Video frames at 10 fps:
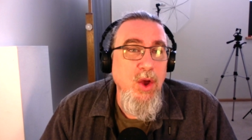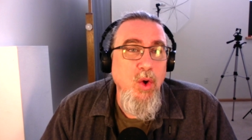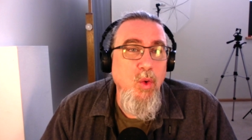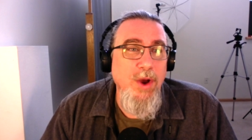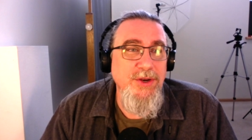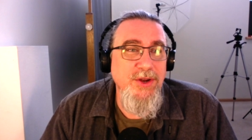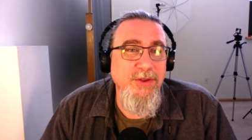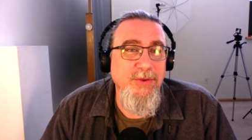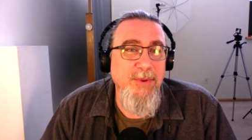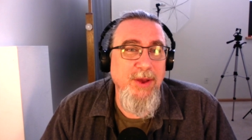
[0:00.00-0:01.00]

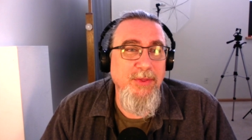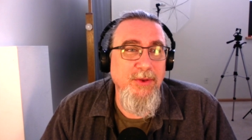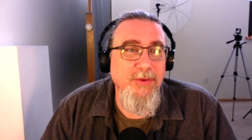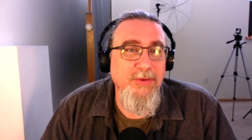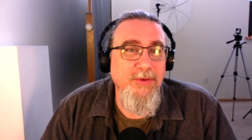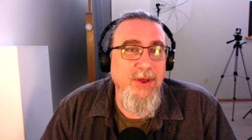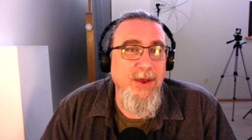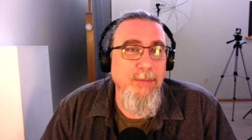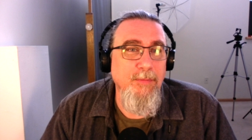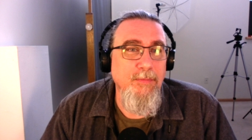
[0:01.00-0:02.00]
questions about this
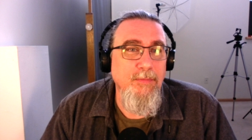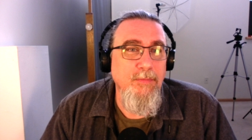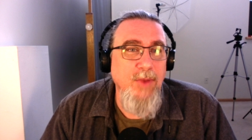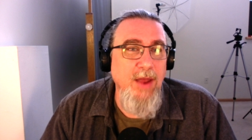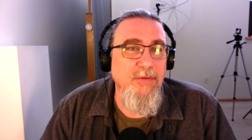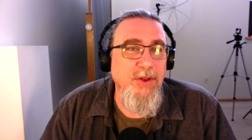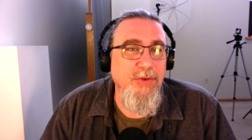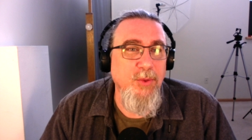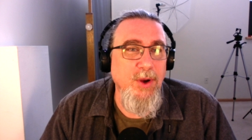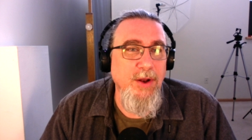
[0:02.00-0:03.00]
kind of
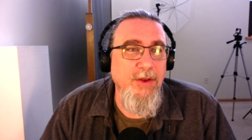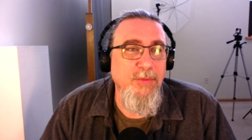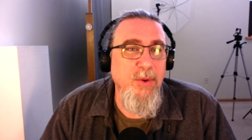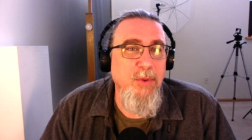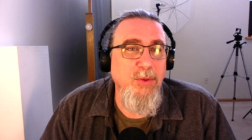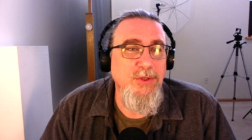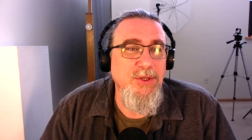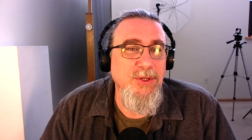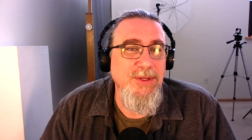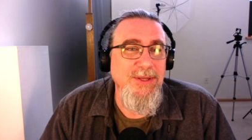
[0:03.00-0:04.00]
disorganized proposal?